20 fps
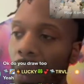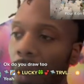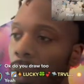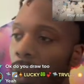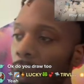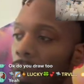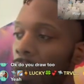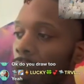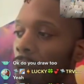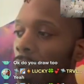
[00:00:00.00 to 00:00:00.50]

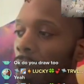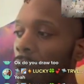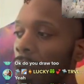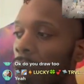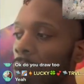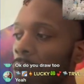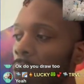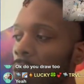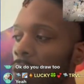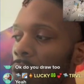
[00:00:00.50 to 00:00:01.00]
and
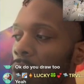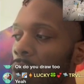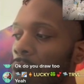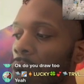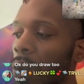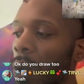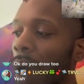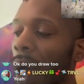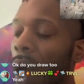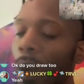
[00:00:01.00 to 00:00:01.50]
and you
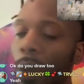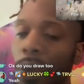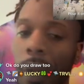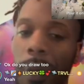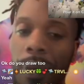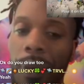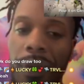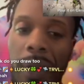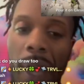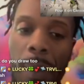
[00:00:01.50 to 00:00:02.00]
know how
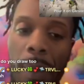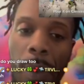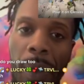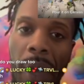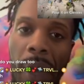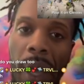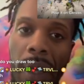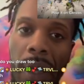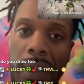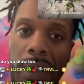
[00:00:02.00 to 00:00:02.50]
the type of
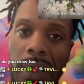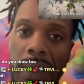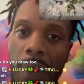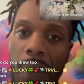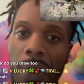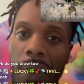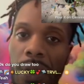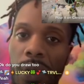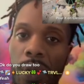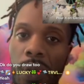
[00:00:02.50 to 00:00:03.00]
paintings they
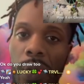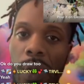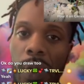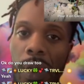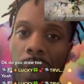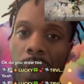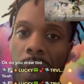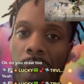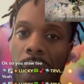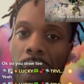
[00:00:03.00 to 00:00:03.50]
were
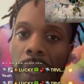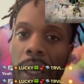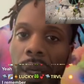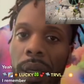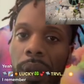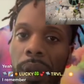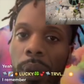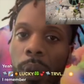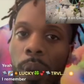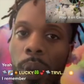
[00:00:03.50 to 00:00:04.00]
doing
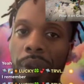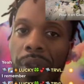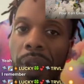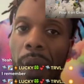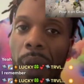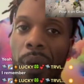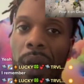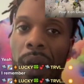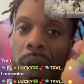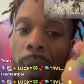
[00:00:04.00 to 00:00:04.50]
and what
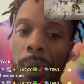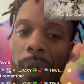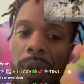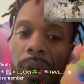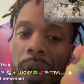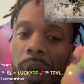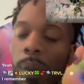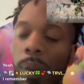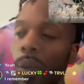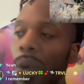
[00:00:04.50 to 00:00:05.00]
they were
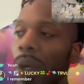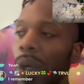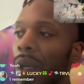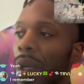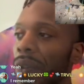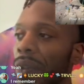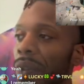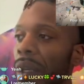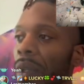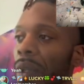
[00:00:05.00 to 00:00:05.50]
coming up
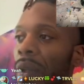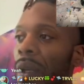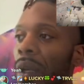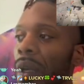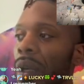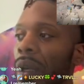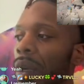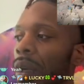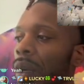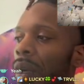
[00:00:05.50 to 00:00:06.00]
with and
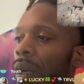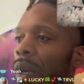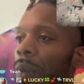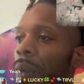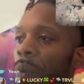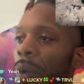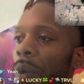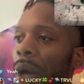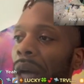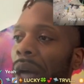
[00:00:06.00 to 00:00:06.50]

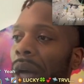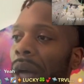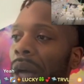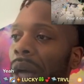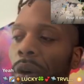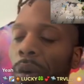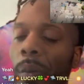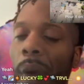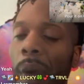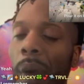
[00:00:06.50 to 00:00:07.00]
kind of
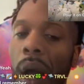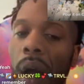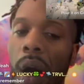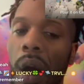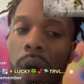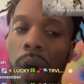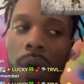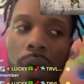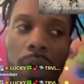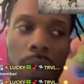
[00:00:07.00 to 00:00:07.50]
build my
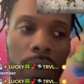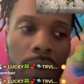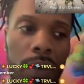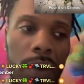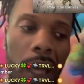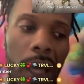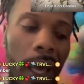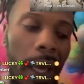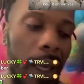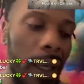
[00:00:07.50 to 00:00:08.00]
own
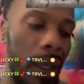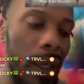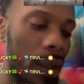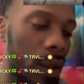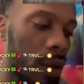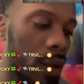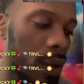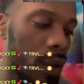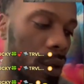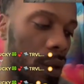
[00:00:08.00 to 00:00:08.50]

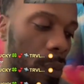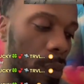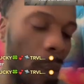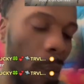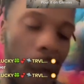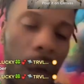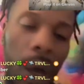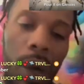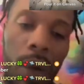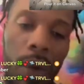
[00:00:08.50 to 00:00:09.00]
like
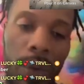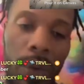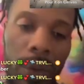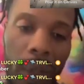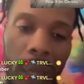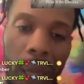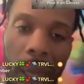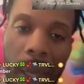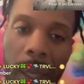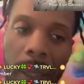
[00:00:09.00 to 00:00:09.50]
my own
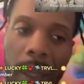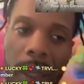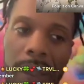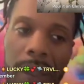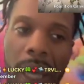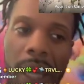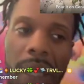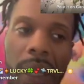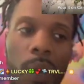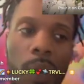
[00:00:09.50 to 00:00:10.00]
lane because
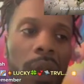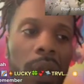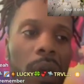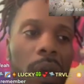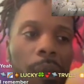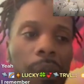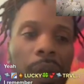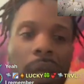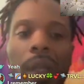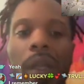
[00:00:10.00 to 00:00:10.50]
I didn't want to
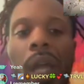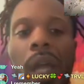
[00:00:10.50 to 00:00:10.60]
be